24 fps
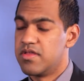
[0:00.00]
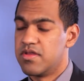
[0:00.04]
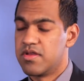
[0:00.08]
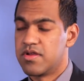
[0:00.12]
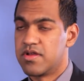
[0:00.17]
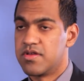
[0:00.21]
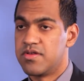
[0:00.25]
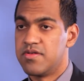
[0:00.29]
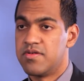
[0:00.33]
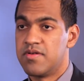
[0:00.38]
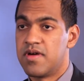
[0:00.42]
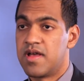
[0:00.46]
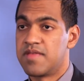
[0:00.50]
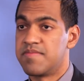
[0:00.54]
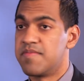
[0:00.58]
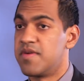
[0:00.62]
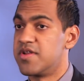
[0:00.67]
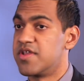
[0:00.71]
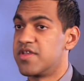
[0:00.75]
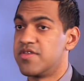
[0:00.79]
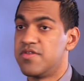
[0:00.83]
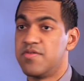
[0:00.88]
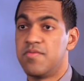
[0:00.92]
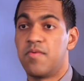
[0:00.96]
You could do as
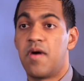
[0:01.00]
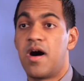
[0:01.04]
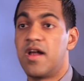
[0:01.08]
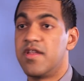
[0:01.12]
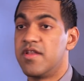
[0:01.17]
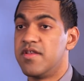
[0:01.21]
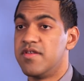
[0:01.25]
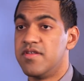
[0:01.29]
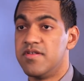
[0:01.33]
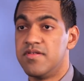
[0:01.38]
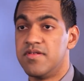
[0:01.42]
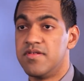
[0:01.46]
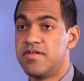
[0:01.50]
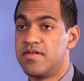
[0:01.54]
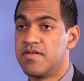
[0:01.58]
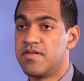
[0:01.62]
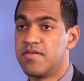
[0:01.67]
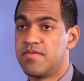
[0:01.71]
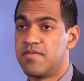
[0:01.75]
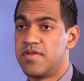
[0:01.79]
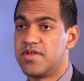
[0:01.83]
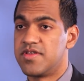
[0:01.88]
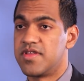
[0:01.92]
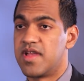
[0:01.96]
much as you want to do,
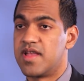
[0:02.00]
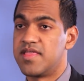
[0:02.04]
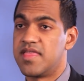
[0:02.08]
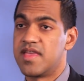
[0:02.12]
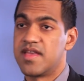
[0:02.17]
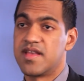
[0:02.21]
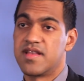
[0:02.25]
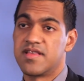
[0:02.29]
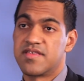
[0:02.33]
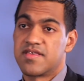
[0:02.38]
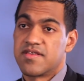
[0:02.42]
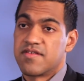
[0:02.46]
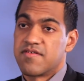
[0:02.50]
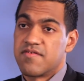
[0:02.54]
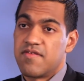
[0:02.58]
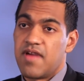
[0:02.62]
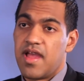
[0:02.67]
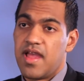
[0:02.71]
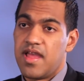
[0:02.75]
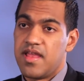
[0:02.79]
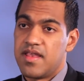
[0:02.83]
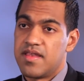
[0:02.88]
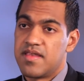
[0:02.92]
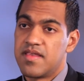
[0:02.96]
which I think is a
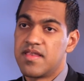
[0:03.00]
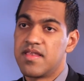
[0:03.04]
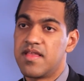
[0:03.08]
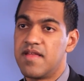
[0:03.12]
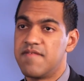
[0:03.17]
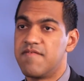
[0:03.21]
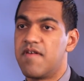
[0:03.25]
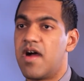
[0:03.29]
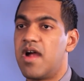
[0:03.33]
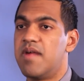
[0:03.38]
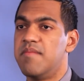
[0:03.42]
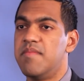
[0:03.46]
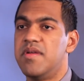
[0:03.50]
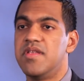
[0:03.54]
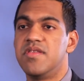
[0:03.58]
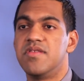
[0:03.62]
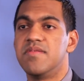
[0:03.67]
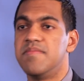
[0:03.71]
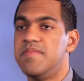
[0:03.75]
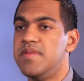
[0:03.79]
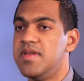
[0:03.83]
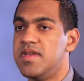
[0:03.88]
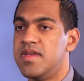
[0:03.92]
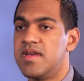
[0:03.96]
great environment
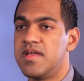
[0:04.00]
to be